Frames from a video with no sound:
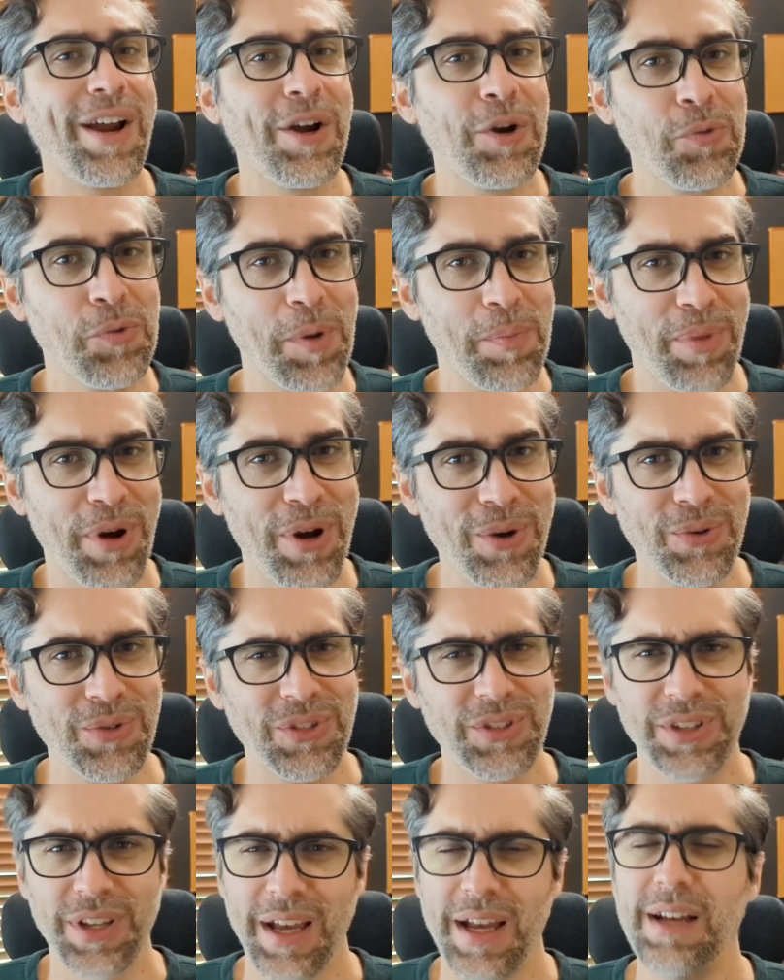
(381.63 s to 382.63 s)

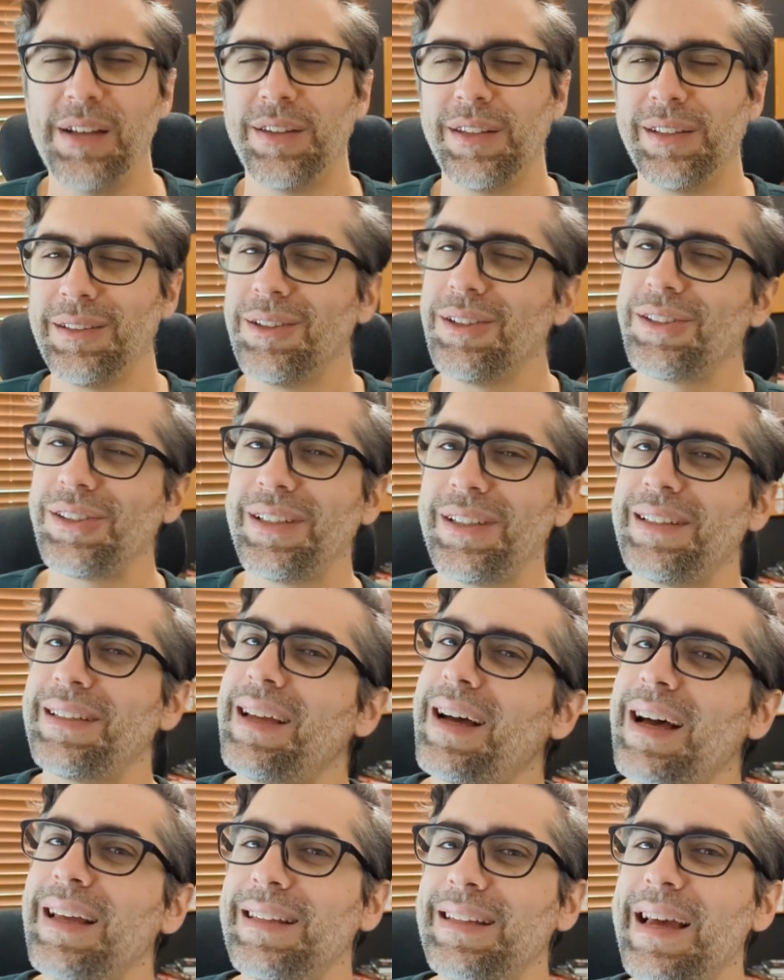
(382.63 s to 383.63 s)
Riposte that looks a
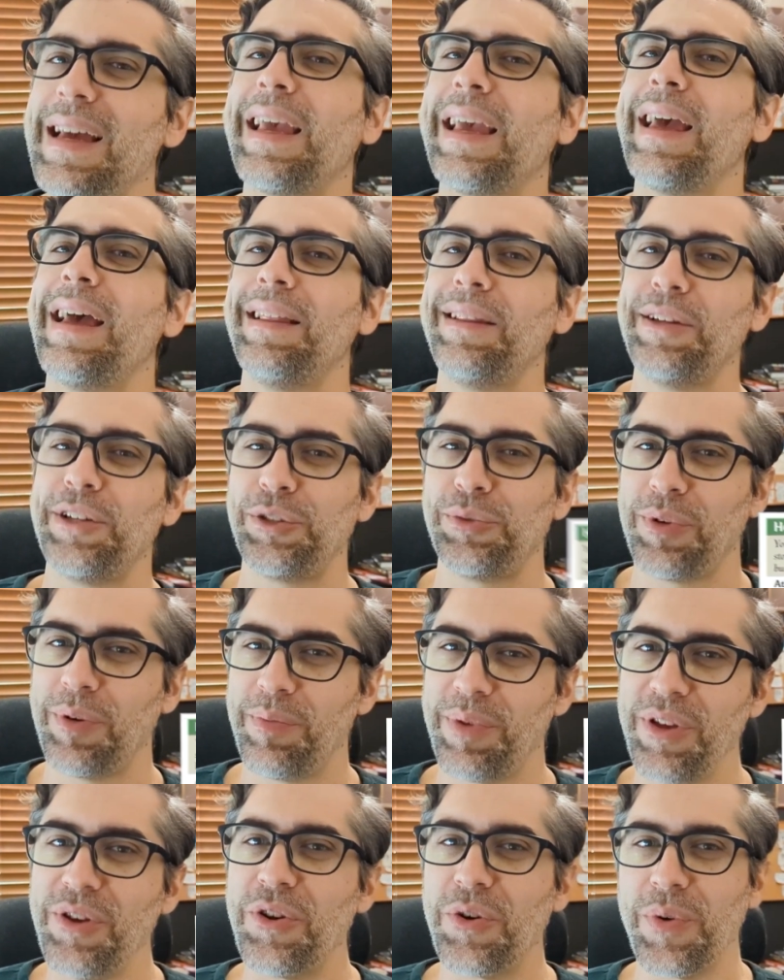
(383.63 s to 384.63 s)
lot like Hellish
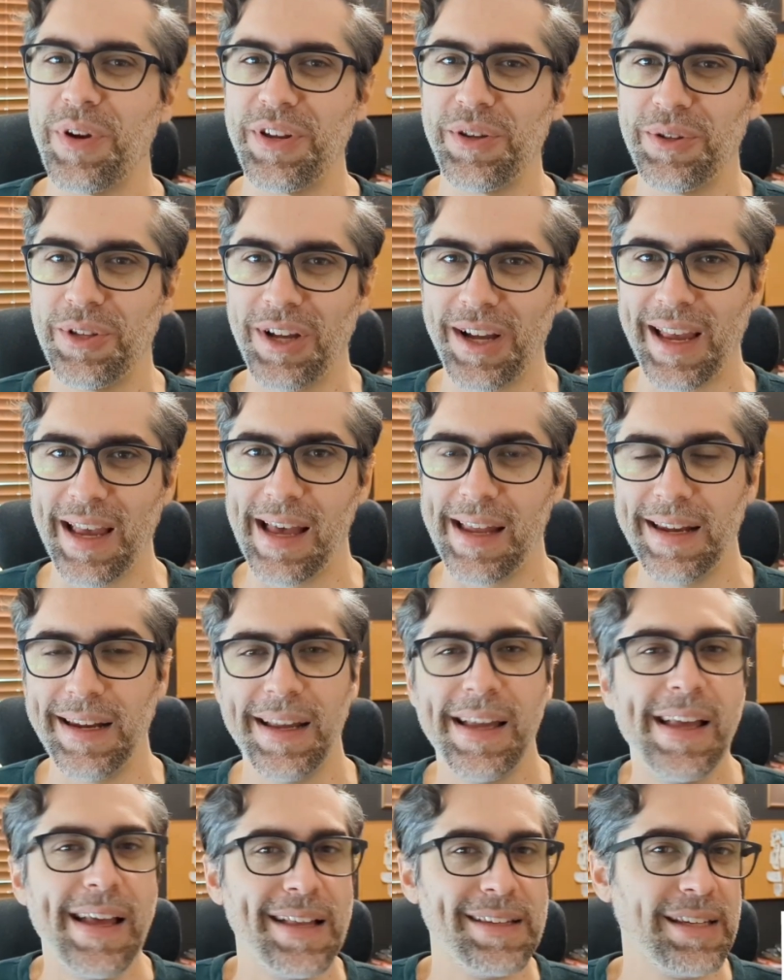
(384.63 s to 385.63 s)
Rebuke when you look at it.
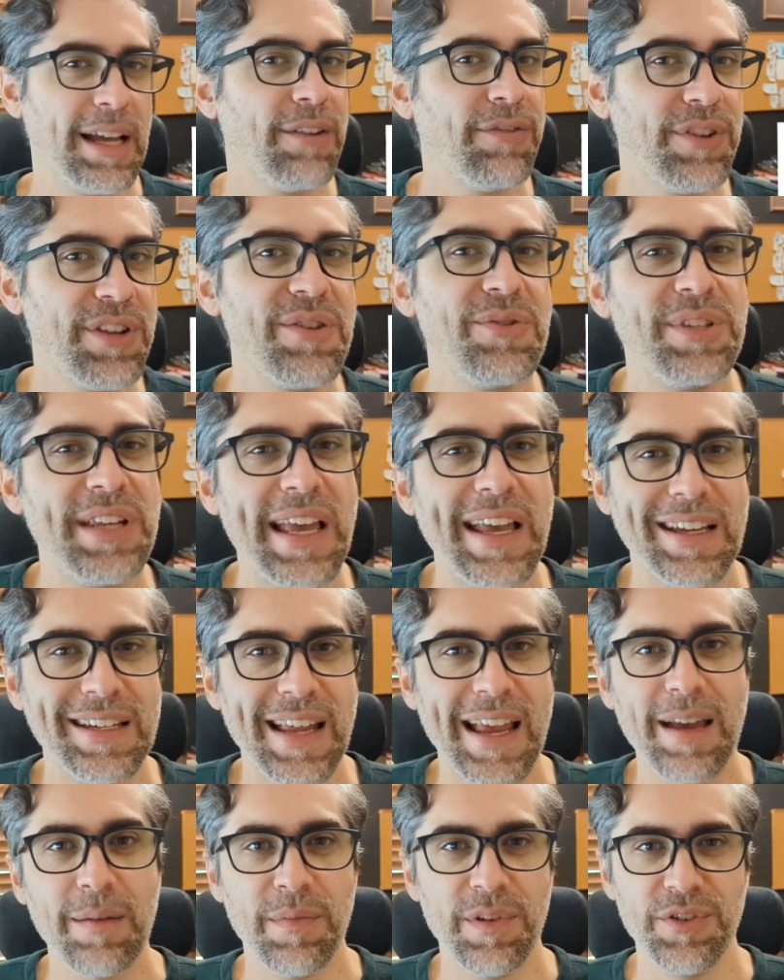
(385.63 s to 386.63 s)
It's after you take
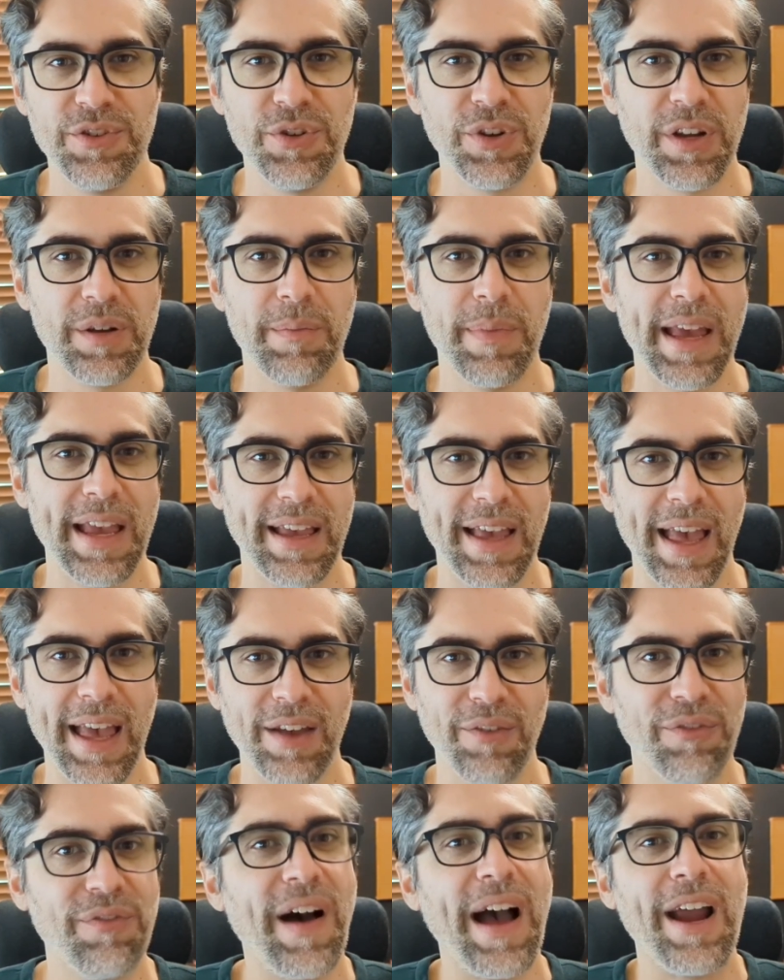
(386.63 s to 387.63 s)
damage, you can make a
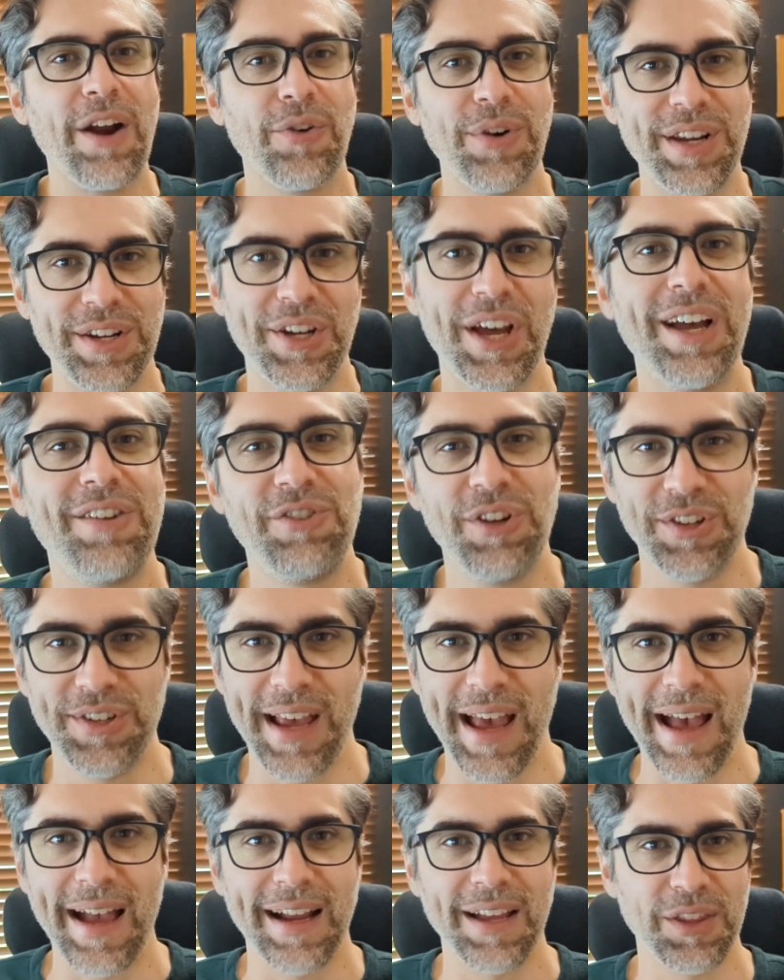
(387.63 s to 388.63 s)
fiery touch
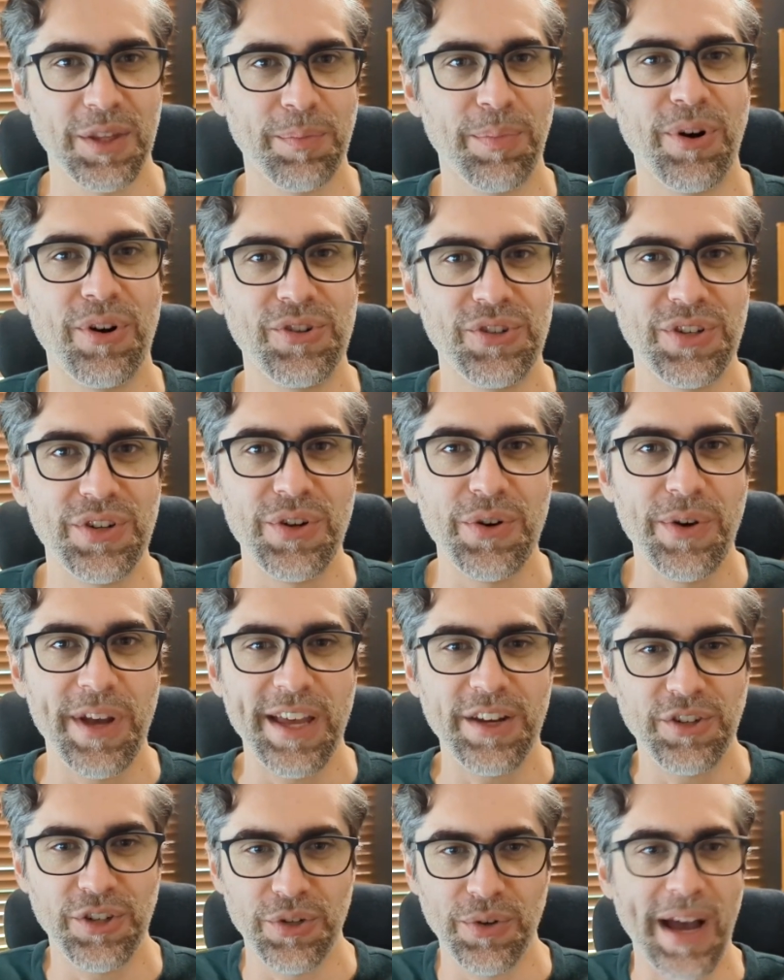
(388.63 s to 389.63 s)
attack at the person who
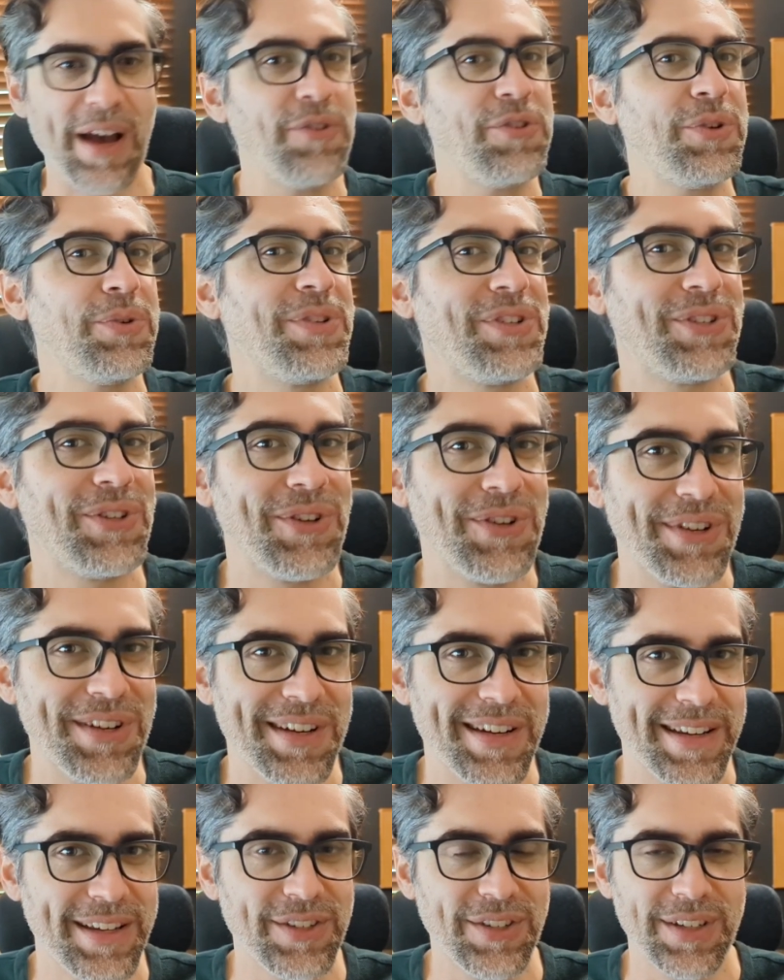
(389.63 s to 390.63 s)
hits you out to a certain
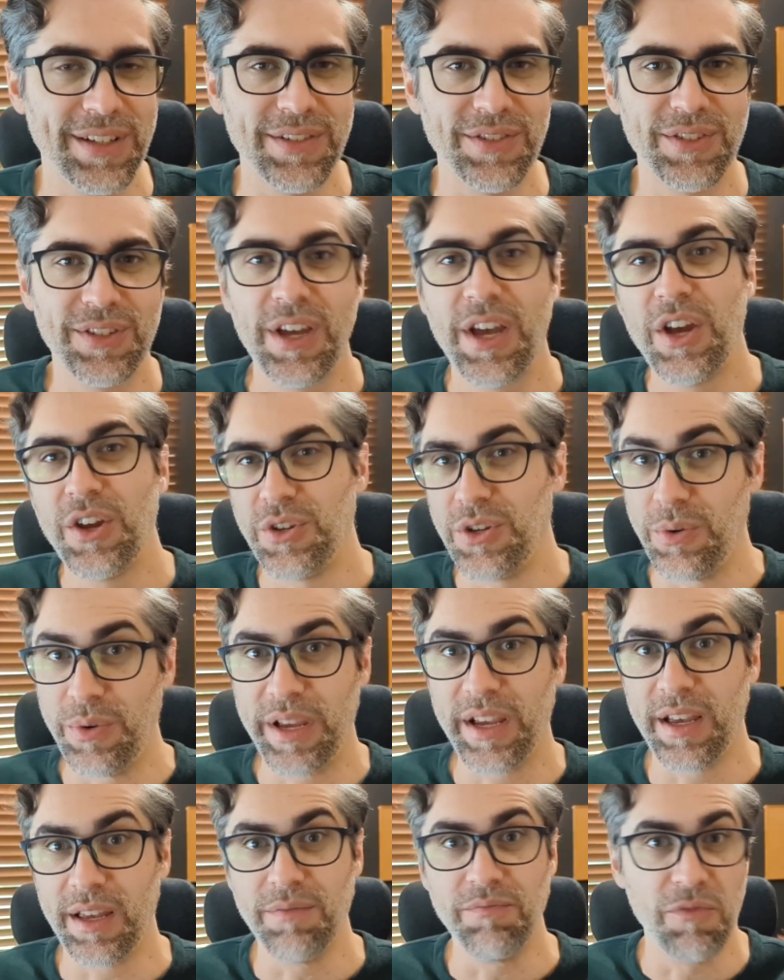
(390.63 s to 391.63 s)
distance,
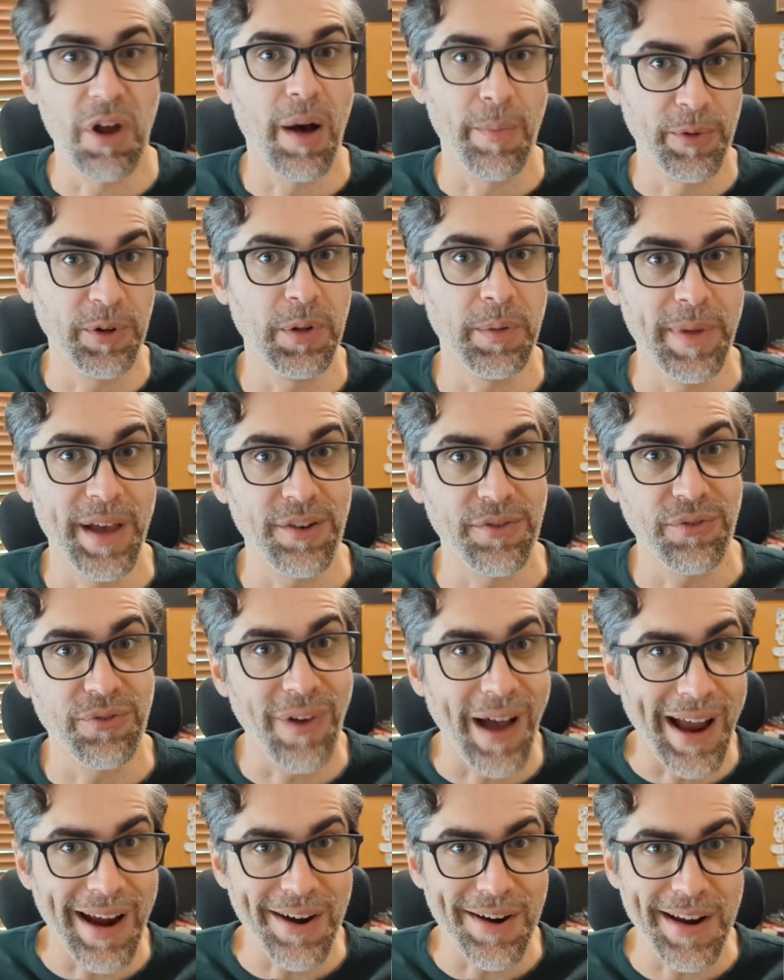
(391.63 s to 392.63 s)
doing a nominal amount of
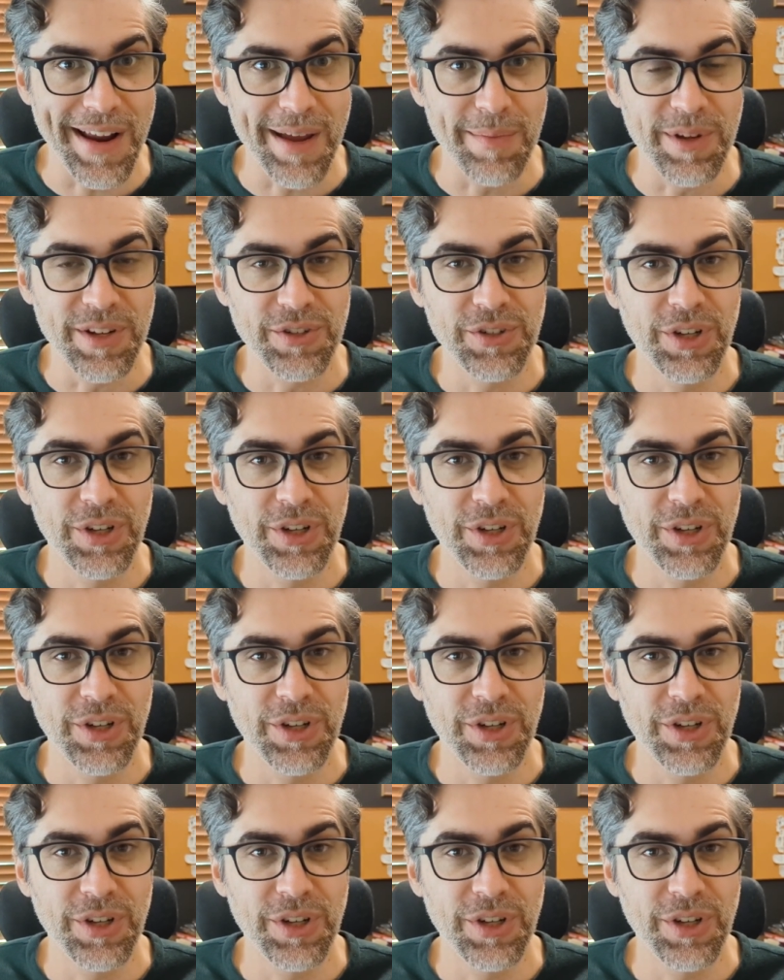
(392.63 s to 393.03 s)
fire damage.